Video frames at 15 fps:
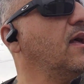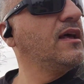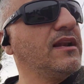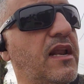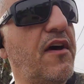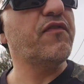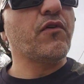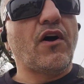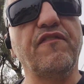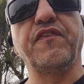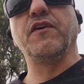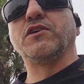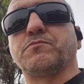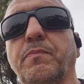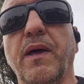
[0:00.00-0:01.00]
Left one
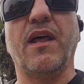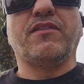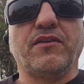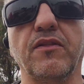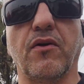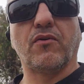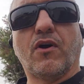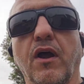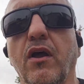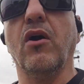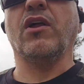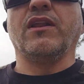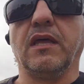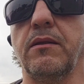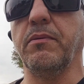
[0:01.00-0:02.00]
feels better than the right. I've
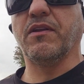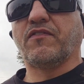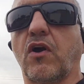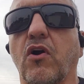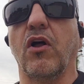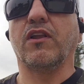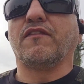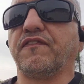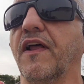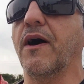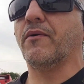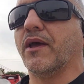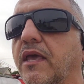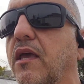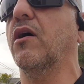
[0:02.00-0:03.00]
got a little bit of a
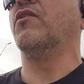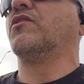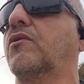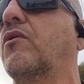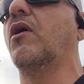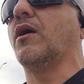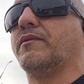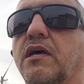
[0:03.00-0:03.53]
cauliflower ear on the right.